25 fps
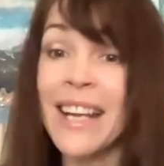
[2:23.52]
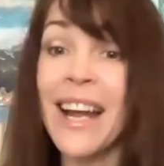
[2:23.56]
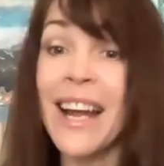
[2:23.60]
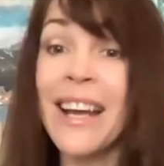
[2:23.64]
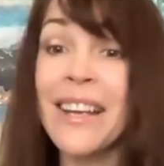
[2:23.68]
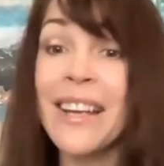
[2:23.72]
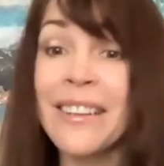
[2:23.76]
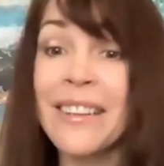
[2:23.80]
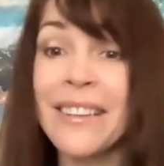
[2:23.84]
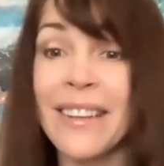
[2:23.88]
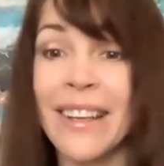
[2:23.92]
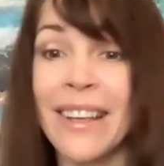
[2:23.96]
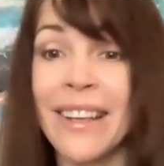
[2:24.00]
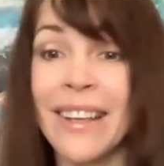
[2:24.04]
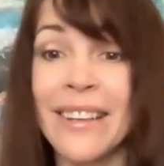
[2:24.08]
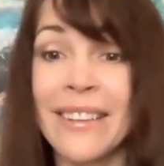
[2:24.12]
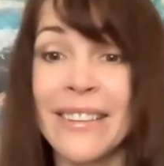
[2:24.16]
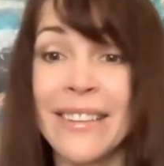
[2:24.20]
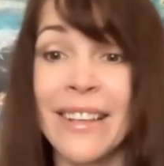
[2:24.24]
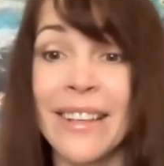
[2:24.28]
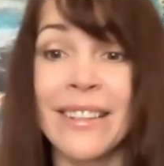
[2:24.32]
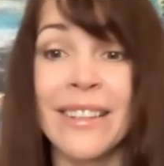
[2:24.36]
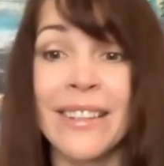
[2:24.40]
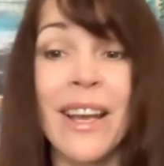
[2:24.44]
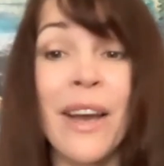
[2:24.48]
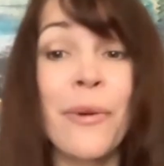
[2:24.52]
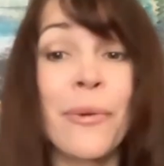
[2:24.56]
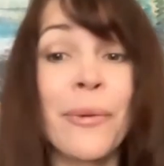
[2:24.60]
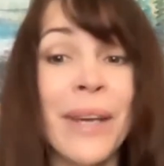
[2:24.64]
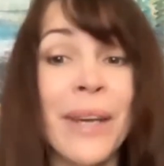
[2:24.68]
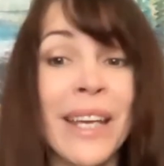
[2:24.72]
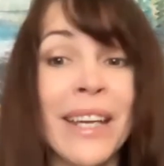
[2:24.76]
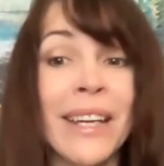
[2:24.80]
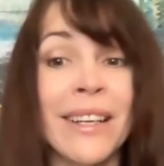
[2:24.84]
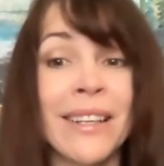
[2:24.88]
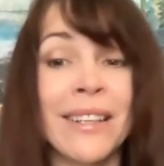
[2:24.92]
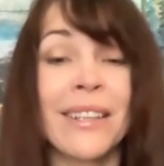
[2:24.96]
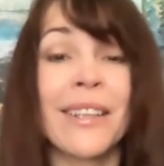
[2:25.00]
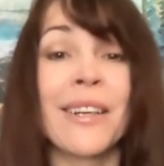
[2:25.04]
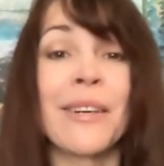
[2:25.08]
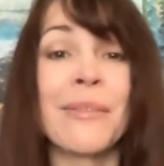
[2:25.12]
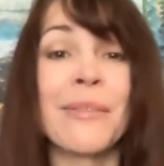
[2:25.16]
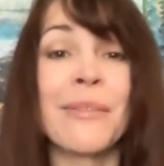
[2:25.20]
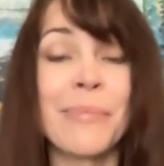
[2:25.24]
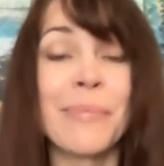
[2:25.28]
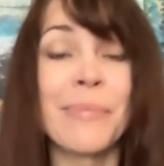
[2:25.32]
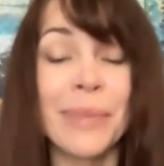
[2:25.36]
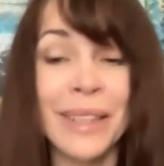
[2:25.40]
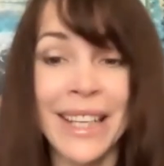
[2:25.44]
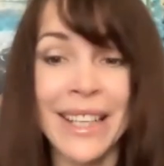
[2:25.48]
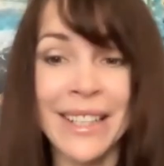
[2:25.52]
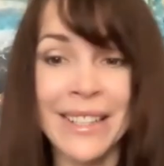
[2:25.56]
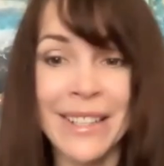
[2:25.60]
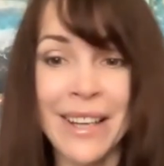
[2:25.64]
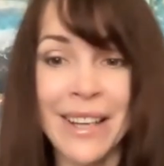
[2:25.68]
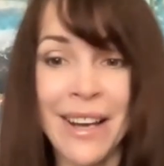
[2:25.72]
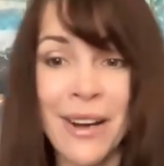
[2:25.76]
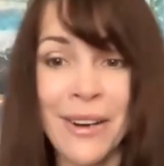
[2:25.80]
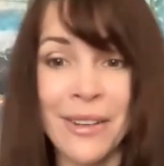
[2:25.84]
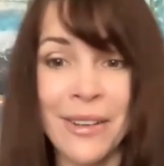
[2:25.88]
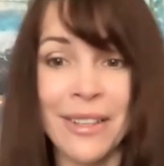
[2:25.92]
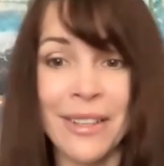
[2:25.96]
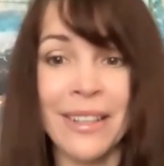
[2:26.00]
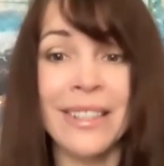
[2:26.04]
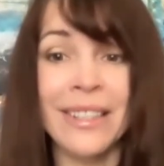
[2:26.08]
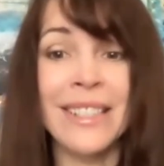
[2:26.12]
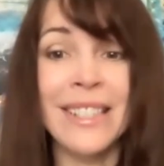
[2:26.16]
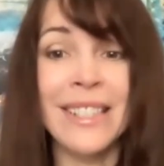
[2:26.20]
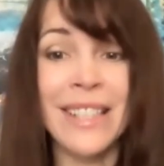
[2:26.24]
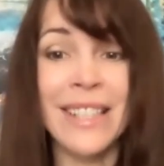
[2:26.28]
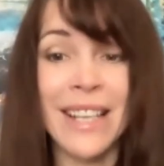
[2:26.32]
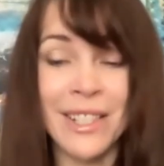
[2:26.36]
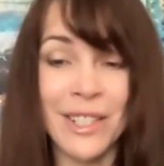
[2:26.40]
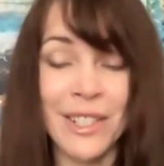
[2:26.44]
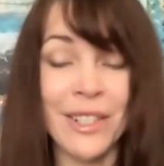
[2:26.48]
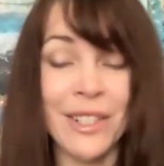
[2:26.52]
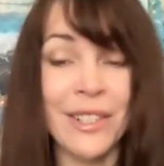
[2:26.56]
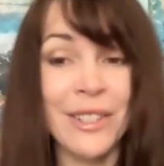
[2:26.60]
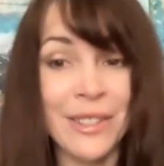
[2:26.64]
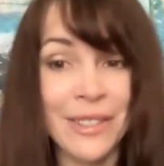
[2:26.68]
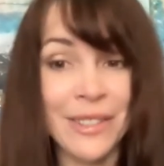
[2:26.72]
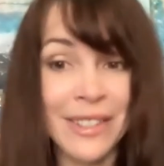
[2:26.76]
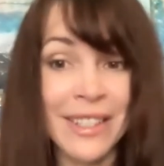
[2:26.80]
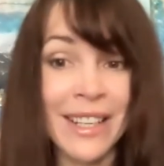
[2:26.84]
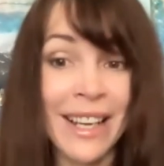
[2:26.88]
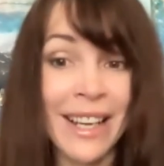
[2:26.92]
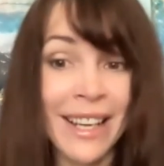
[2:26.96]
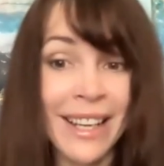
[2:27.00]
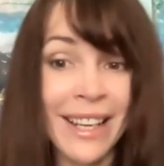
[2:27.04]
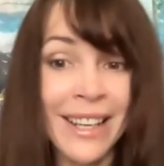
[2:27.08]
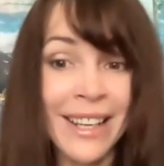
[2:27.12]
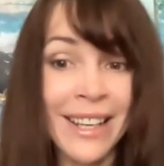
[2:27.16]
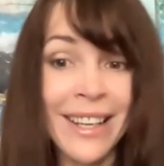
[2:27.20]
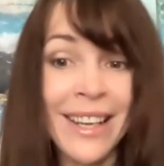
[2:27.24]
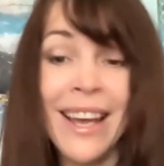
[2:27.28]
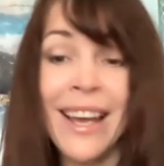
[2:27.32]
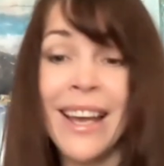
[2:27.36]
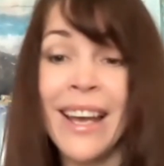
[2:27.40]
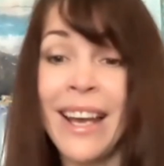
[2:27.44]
and I think that we can complete our session today